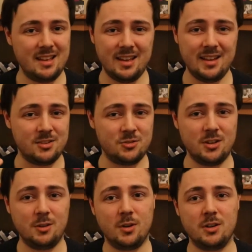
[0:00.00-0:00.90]
it is
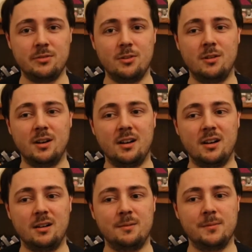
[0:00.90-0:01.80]
truly wonderful.
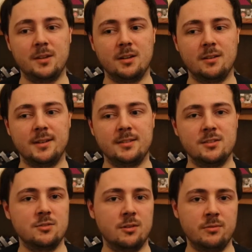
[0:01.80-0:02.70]
You know, and it
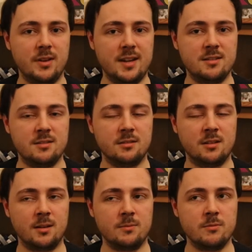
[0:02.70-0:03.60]
does not offend
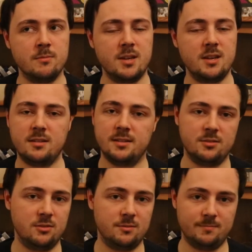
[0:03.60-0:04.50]
for me. It
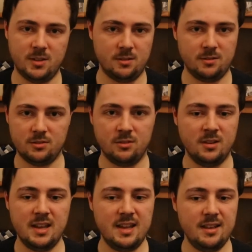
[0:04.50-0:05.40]
does not, you know, it's not...
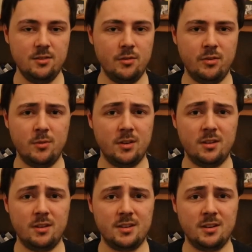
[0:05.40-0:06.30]
Not a film
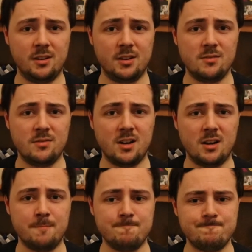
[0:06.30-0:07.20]
that, you know, kind
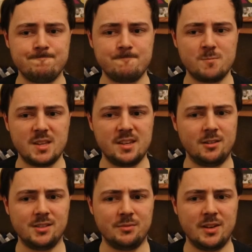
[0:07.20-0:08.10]
of, you know,
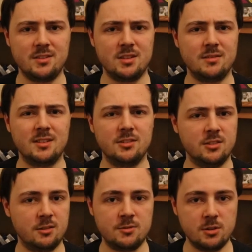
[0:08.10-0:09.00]
is offensive and doesn't
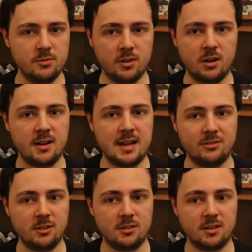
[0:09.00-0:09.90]
go too far ever,